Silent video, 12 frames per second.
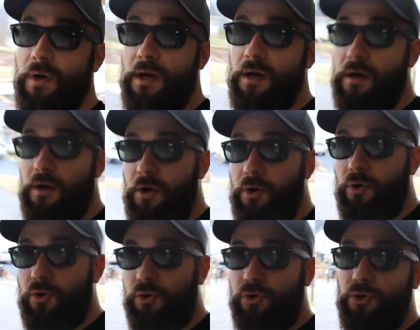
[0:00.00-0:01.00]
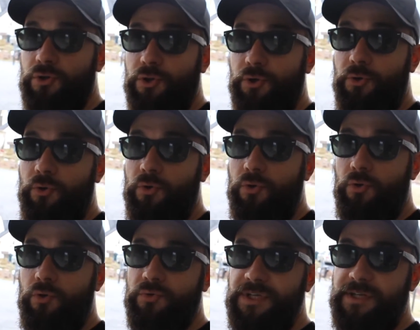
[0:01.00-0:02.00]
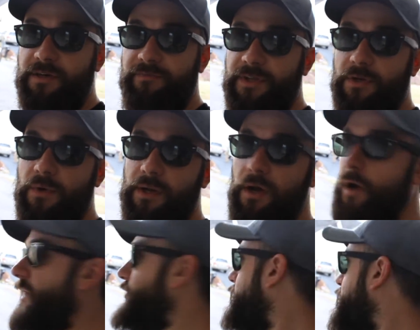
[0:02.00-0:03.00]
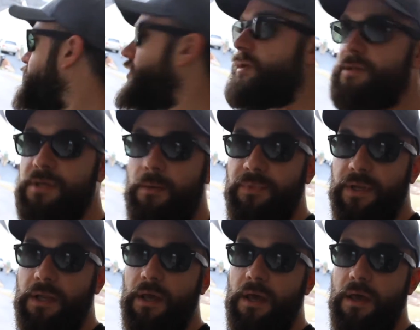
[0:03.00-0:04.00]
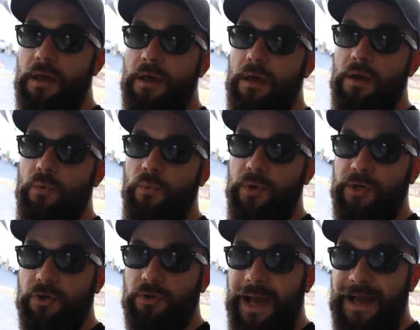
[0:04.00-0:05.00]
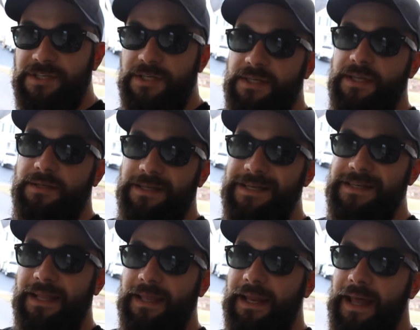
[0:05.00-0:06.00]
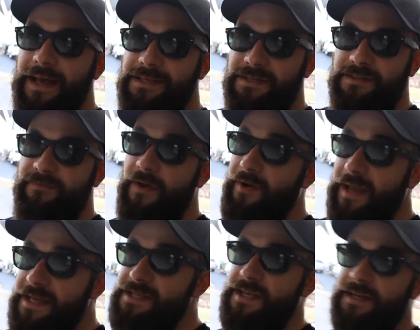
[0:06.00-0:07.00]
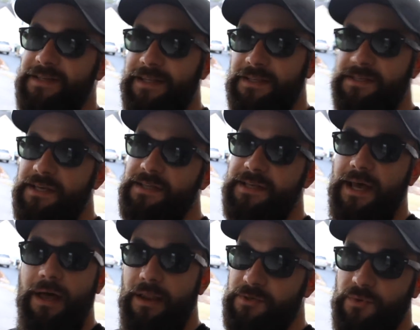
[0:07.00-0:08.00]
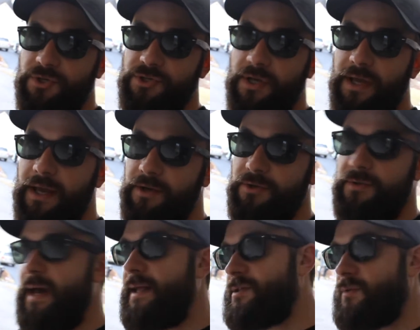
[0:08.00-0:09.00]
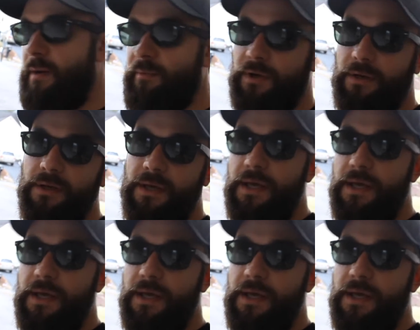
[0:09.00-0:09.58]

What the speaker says: our good little detail video on it. Oh, I do want to show you something. When you're actually detailing an S, it's very easy to take the seats out. I just want to show you how to do that, so I'm going to